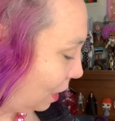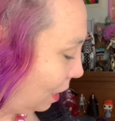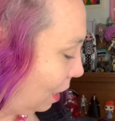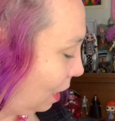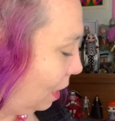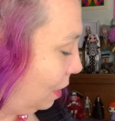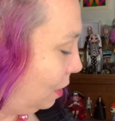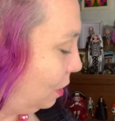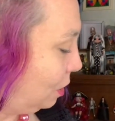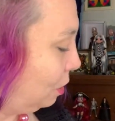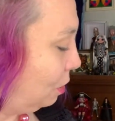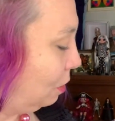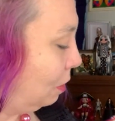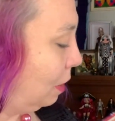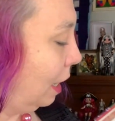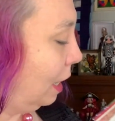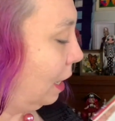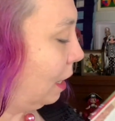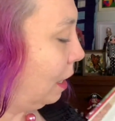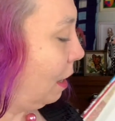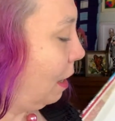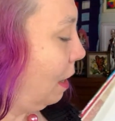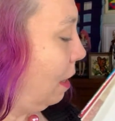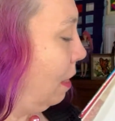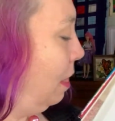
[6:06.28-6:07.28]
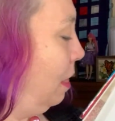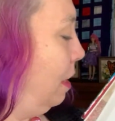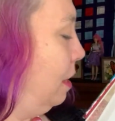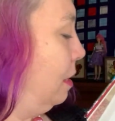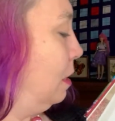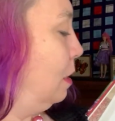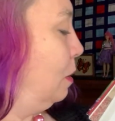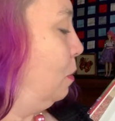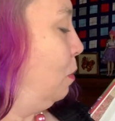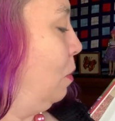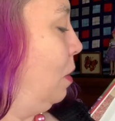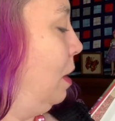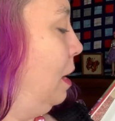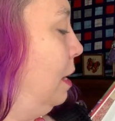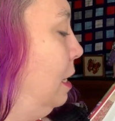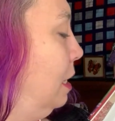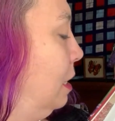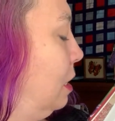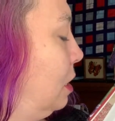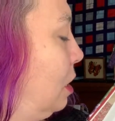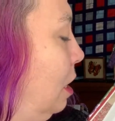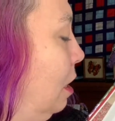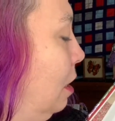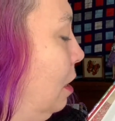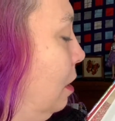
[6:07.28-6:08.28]
I do like this one.
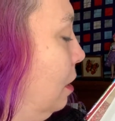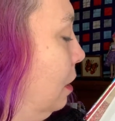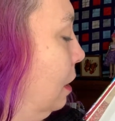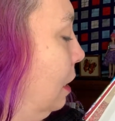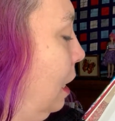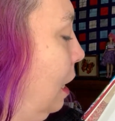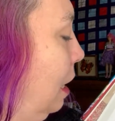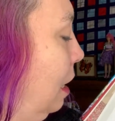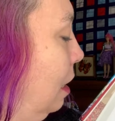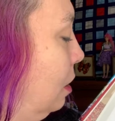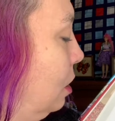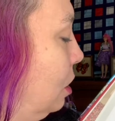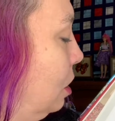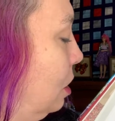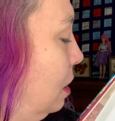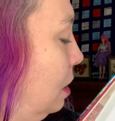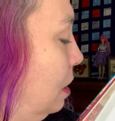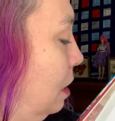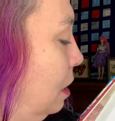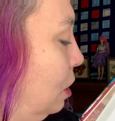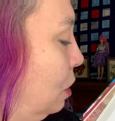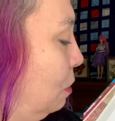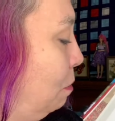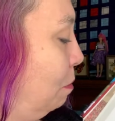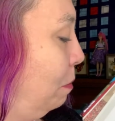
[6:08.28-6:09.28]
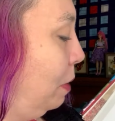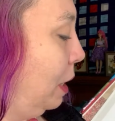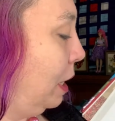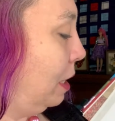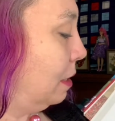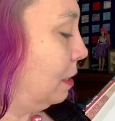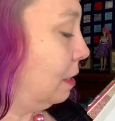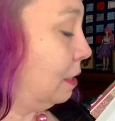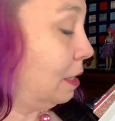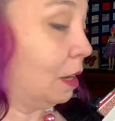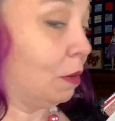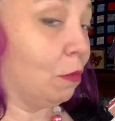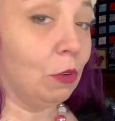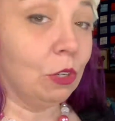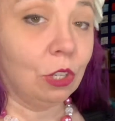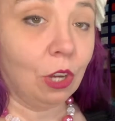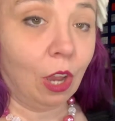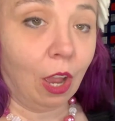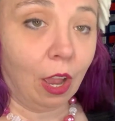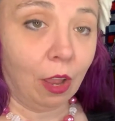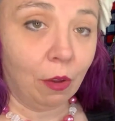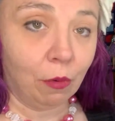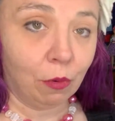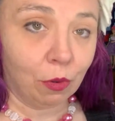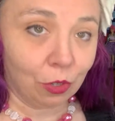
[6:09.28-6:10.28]
It's called catch stitch basting, which
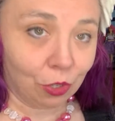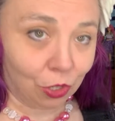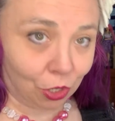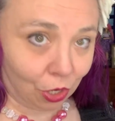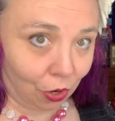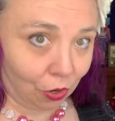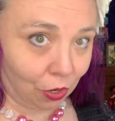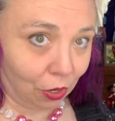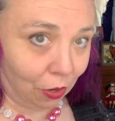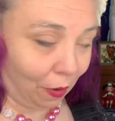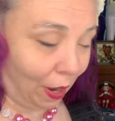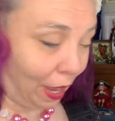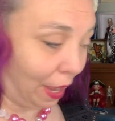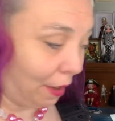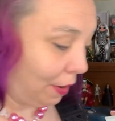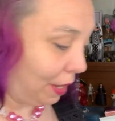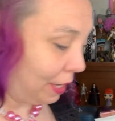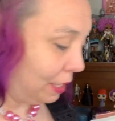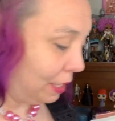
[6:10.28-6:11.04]
I will show you how I